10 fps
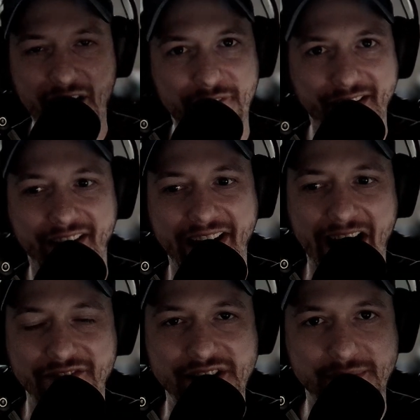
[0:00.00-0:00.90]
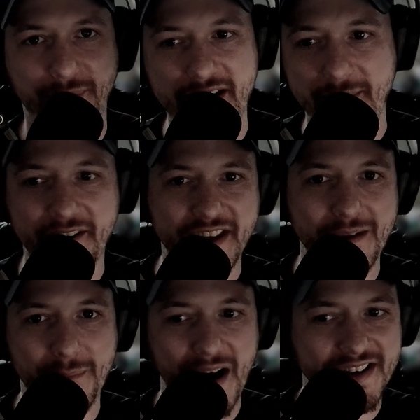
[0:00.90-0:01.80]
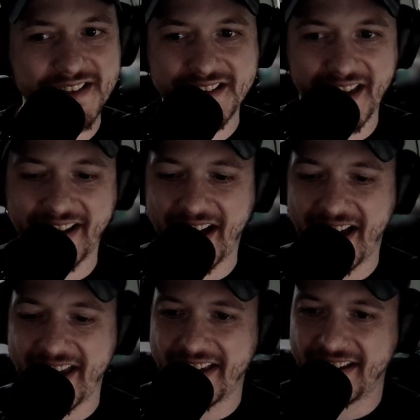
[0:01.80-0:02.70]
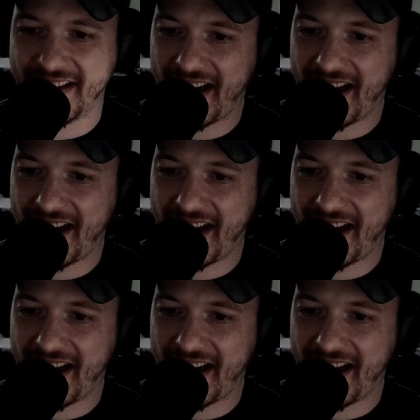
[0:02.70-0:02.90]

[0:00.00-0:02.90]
I feel like I've just won $1 million. Like I